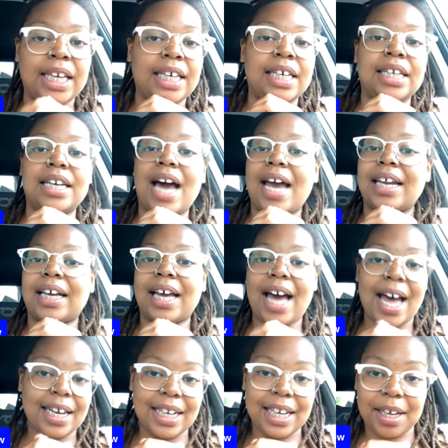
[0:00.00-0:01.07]
and eat not a
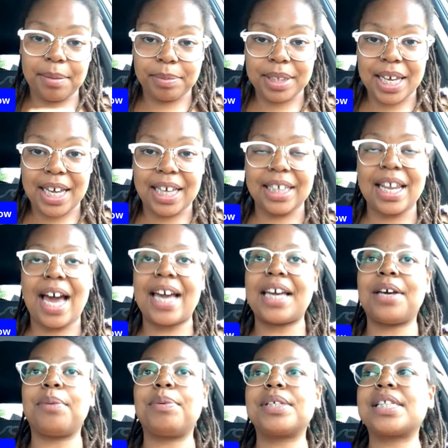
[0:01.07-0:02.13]
goddamn thing.
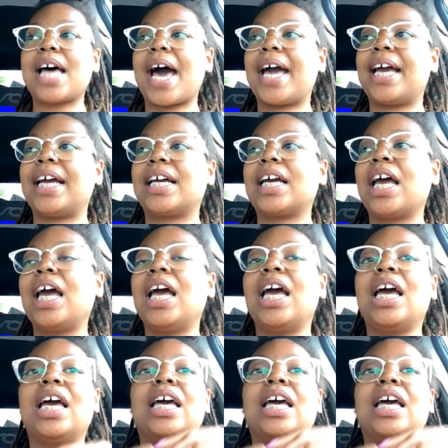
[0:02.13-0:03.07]
Like, it was like,